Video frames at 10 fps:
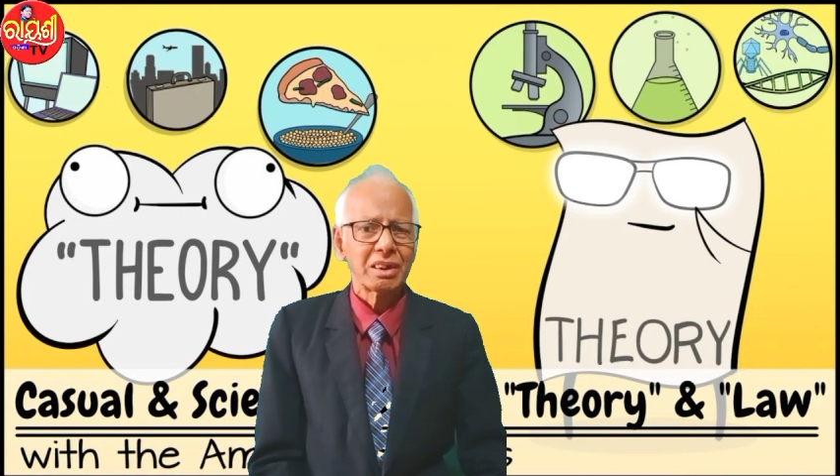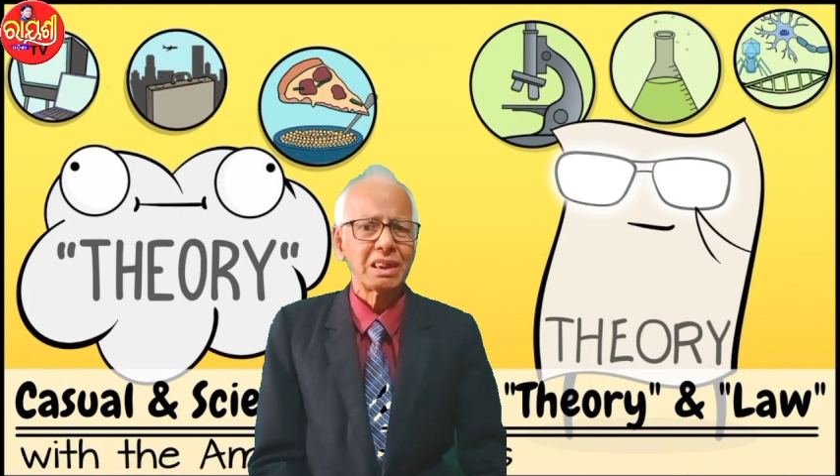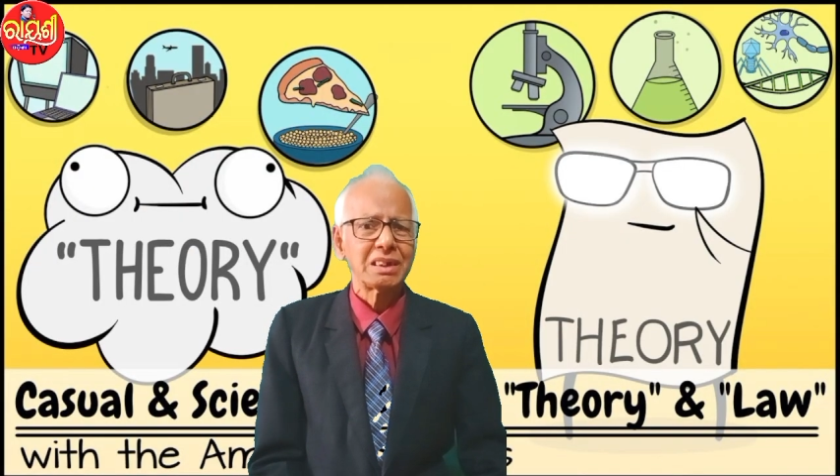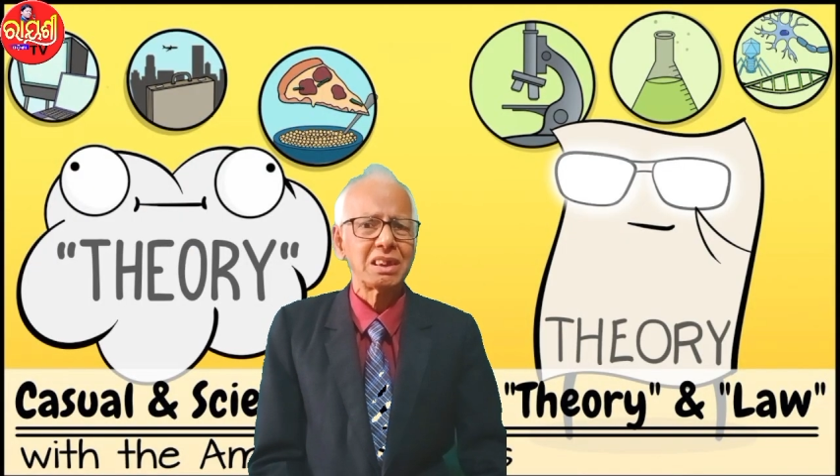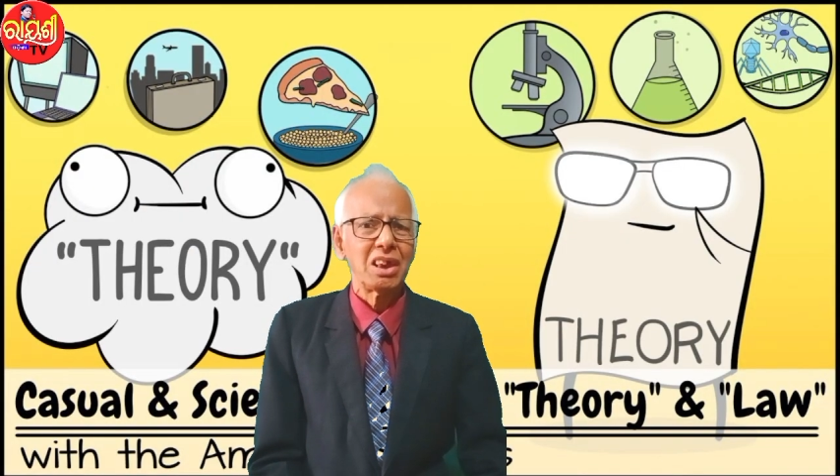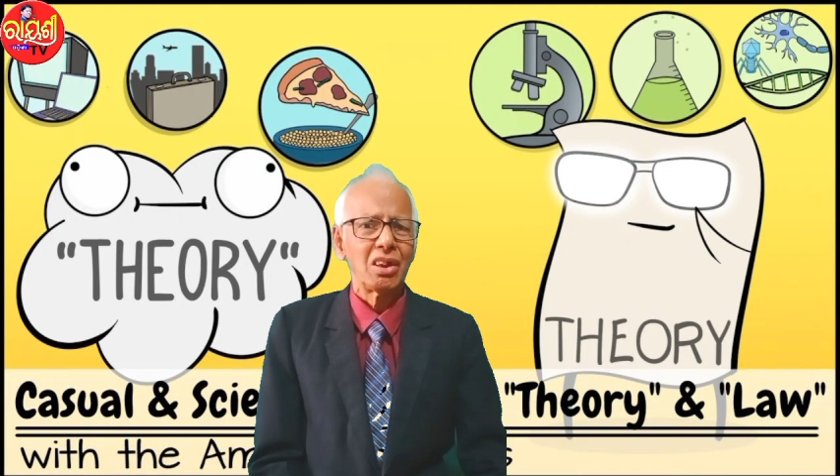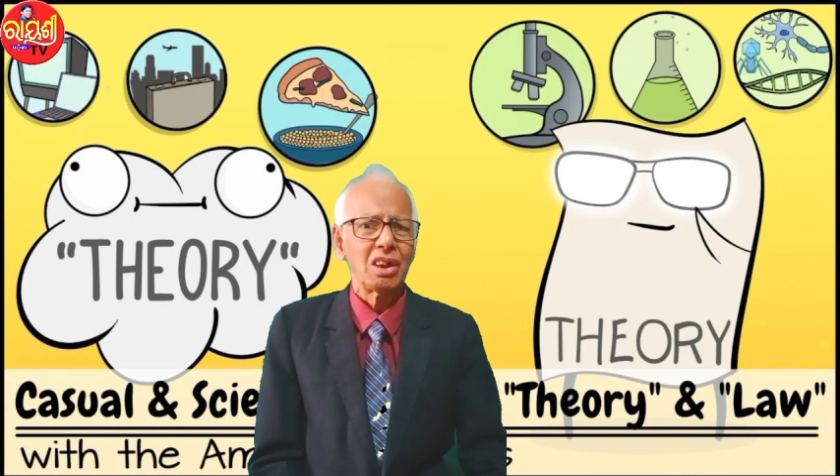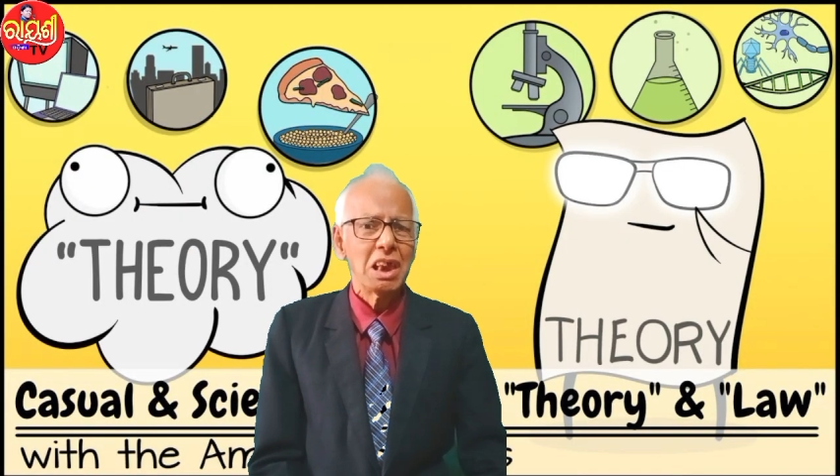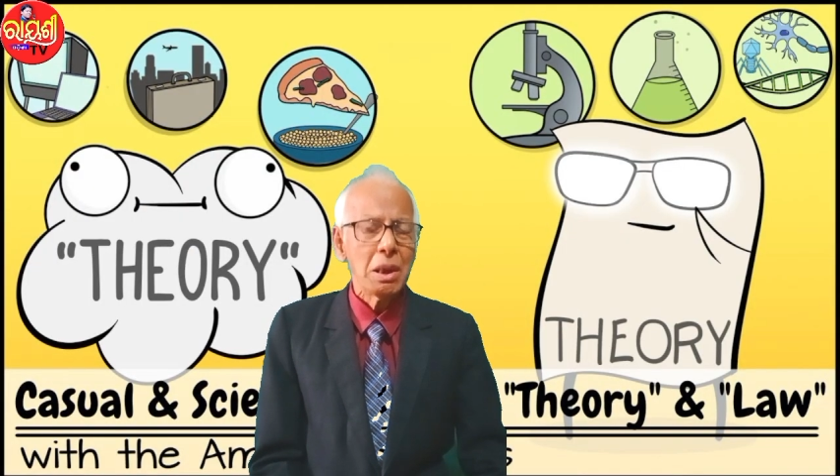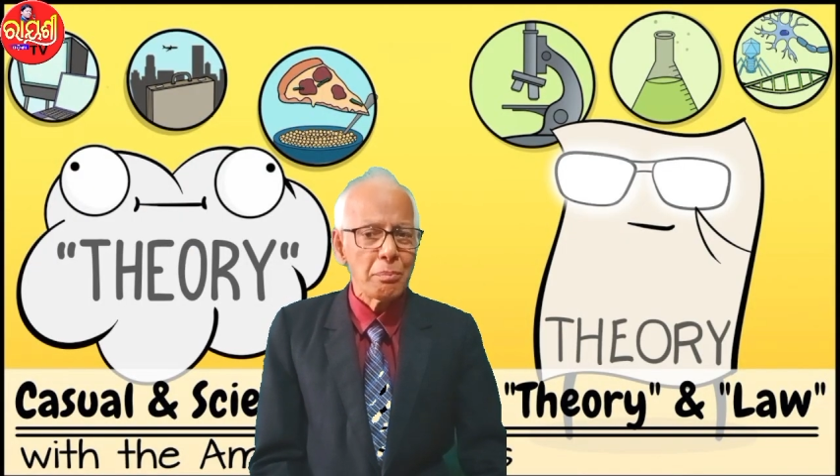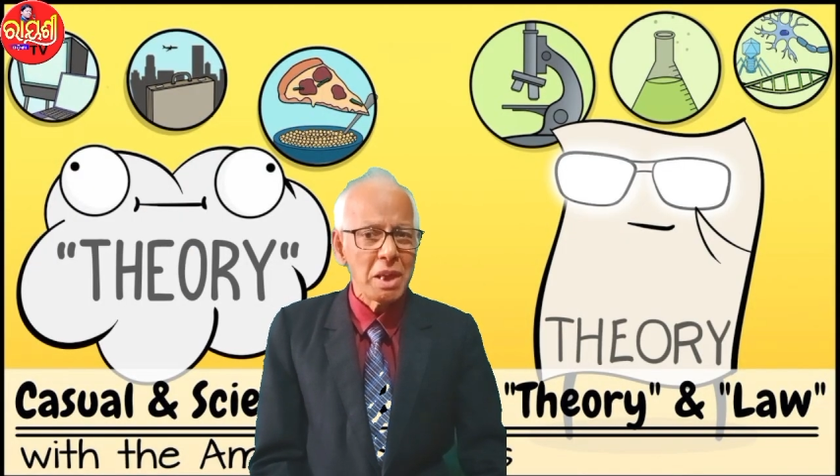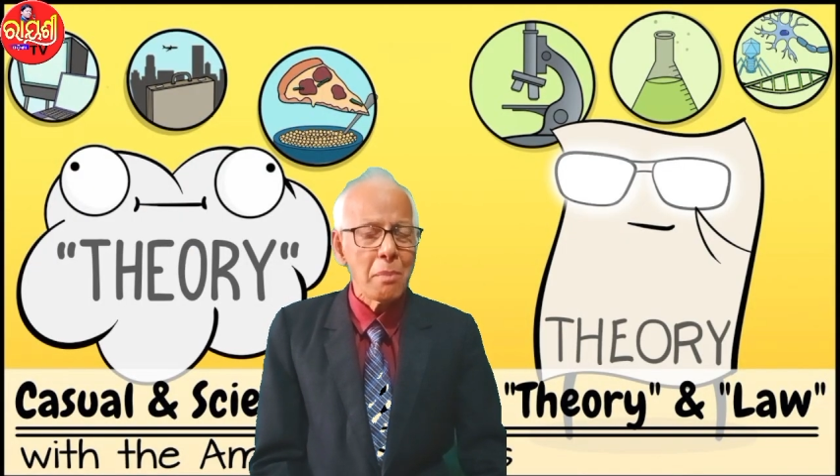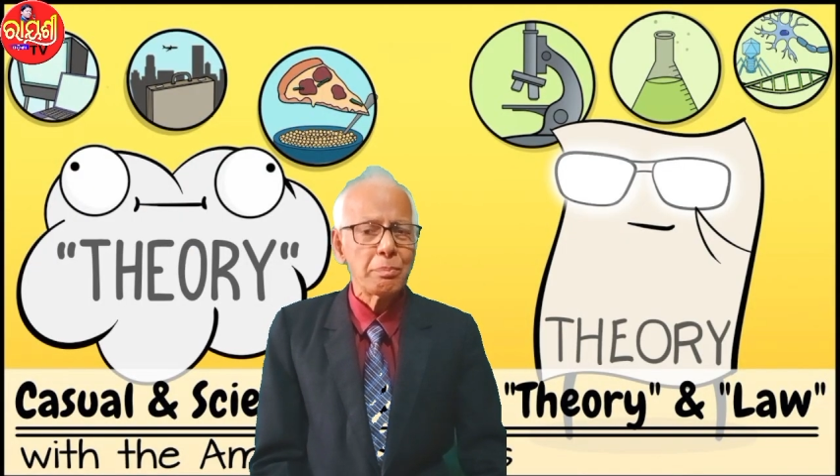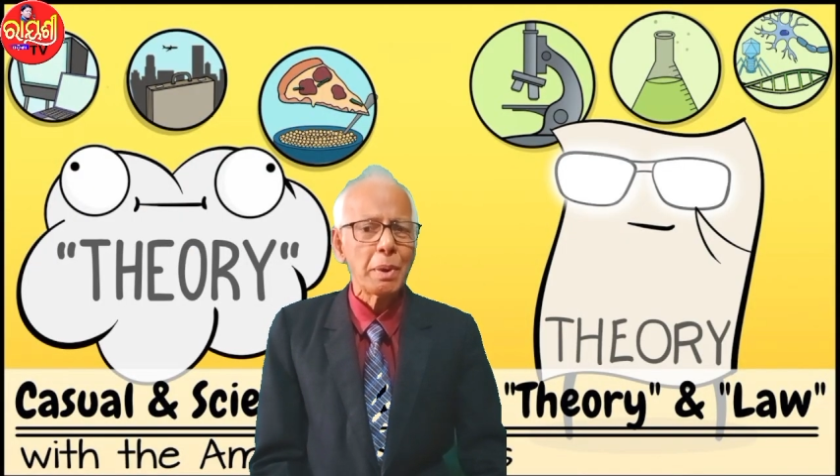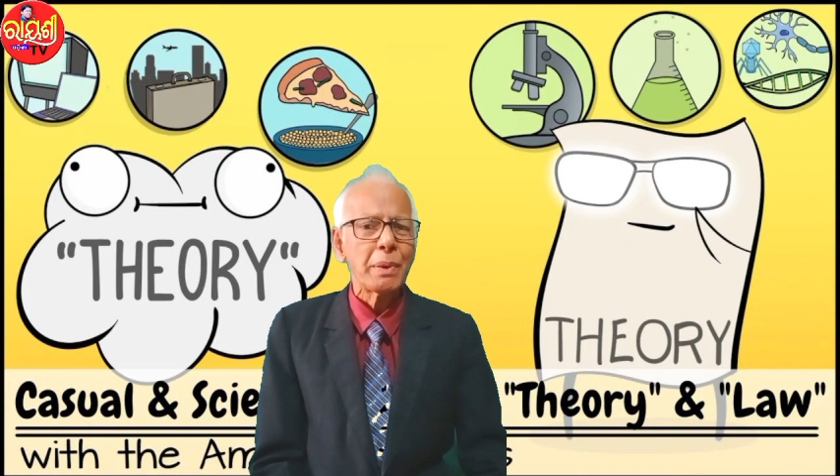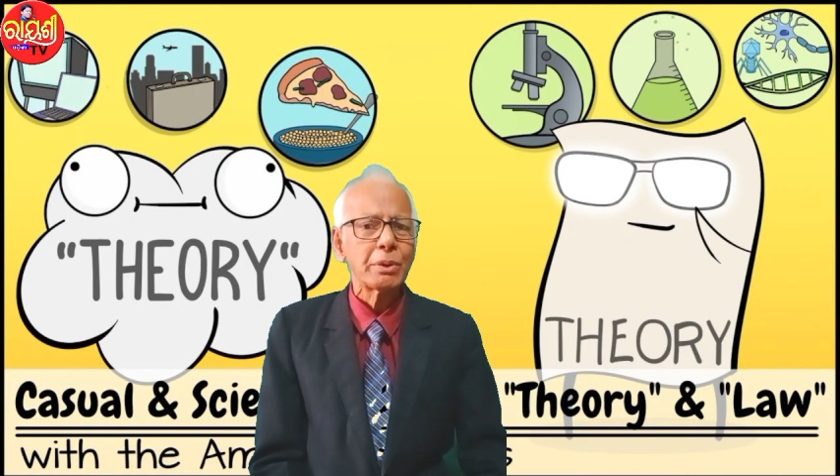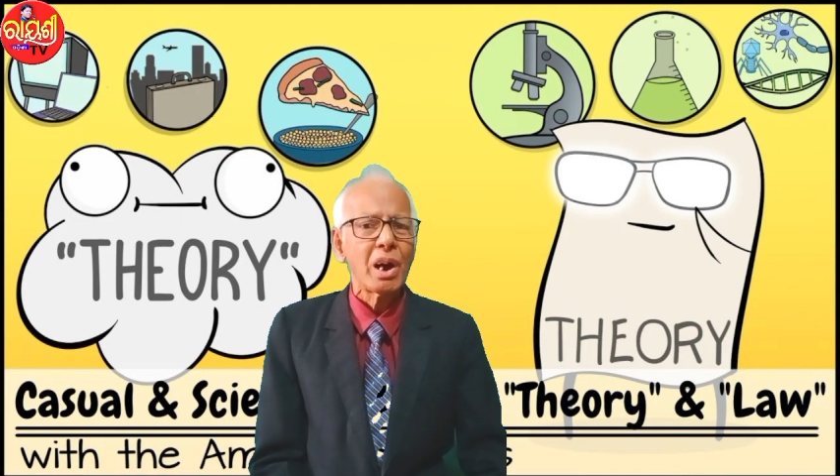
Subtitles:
work, the improper